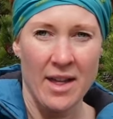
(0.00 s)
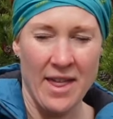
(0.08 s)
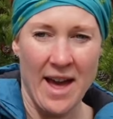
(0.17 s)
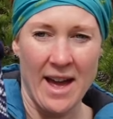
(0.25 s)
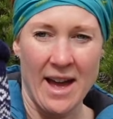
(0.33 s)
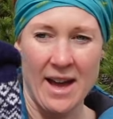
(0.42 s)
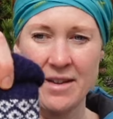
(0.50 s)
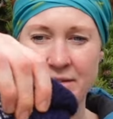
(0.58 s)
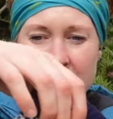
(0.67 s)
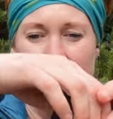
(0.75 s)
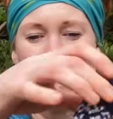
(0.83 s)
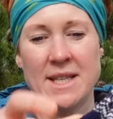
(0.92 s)
that have
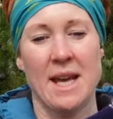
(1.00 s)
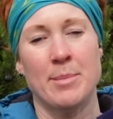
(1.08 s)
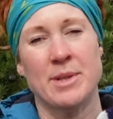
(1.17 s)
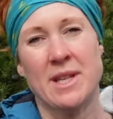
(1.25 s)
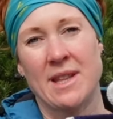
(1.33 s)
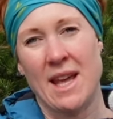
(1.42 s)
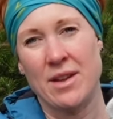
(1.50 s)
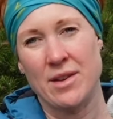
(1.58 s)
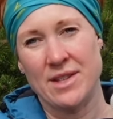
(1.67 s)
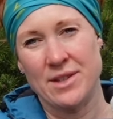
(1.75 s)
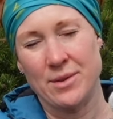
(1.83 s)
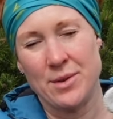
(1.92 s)
tips that you
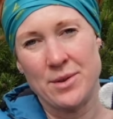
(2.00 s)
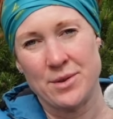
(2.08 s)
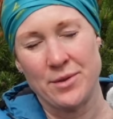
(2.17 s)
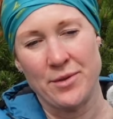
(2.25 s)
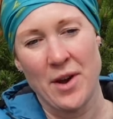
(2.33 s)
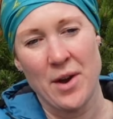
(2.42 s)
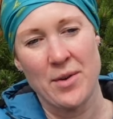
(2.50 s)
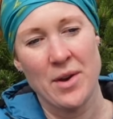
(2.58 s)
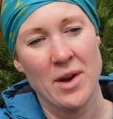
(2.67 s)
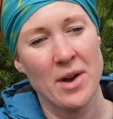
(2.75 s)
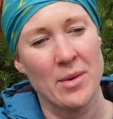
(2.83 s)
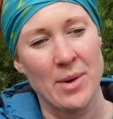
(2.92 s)
can still use your phone
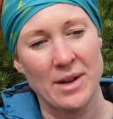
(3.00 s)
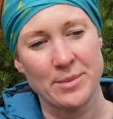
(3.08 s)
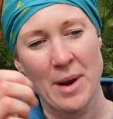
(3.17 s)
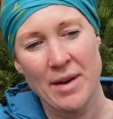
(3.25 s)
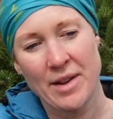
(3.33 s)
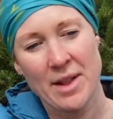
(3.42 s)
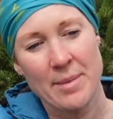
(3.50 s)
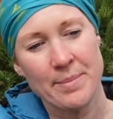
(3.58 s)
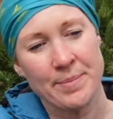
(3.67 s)
whilst wearing them.